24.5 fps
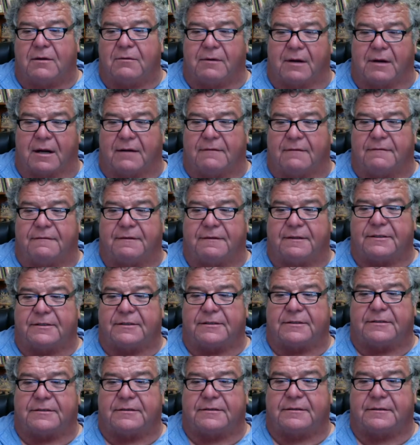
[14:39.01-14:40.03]

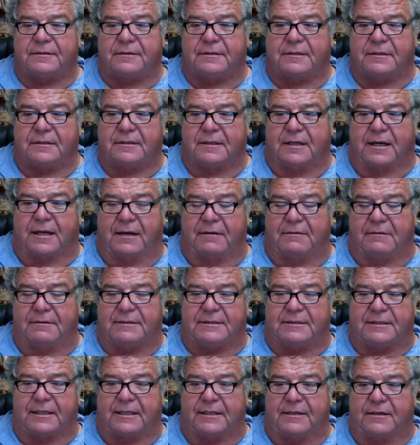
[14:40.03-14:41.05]
rockfish, I would
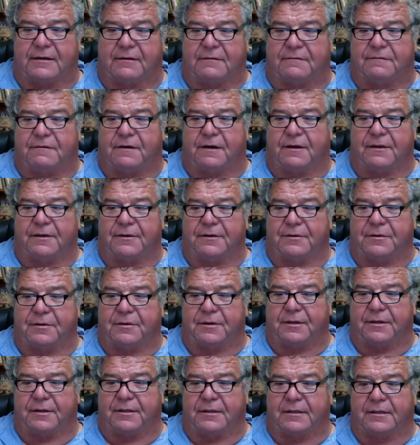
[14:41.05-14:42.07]
say go farther north.